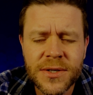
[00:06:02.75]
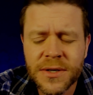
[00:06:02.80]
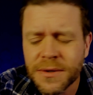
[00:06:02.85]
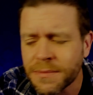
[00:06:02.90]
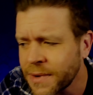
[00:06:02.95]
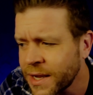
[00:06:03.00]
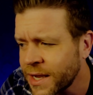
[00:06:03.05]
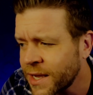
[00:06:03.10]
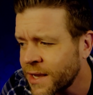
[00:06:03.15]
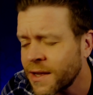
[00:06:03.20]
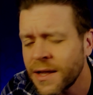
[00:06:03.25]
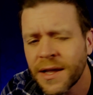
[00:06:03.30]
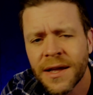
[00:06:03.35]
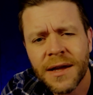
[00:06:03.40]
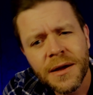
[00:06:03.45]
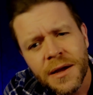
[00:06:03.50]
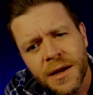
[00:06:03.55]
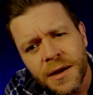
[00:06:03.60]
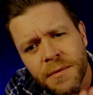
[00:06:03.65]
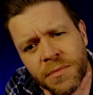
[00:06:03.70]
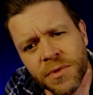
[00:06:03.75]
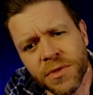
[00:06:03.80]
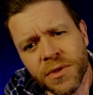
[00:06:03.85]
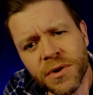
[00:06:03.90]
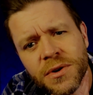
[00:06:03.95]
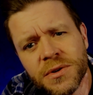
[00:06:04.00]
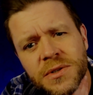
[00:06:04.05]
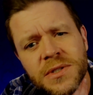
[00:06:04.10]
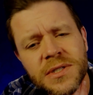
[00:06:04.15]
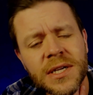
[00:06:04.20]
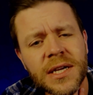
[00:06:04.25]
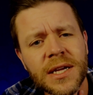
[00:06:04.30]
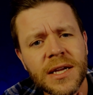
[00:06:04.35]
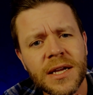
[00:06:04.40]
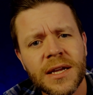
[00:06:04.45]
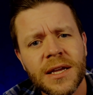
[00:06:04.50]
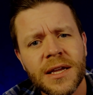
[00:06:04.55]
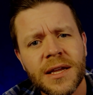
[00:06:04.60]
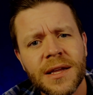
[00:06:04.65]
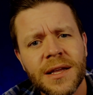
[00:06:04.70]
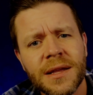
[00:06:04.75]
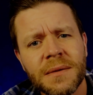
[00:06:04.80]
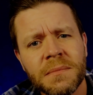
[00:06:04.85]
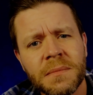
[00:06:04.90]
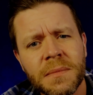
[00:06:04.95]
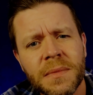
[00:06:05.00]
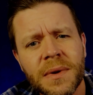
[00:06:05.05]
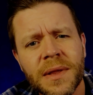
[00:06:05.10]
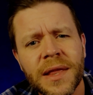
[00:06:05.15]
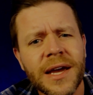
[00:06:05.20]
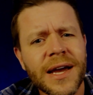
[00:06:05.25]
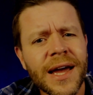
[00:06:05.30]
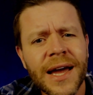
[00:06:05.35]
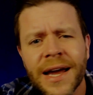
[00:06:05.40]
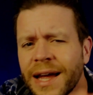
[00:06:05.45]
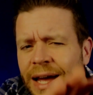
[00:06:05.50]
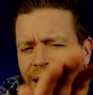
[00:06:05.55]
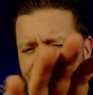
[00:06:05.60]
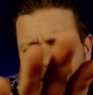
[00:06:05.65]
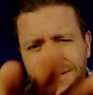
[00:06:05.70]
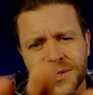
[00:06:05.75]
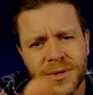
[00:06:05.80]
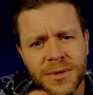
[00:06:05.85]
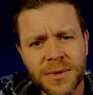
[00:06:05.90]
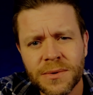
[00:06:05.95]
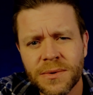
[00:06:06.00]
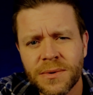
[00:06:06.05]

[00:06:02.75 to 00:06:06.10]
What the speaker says: I'm thirsty. Be like, I got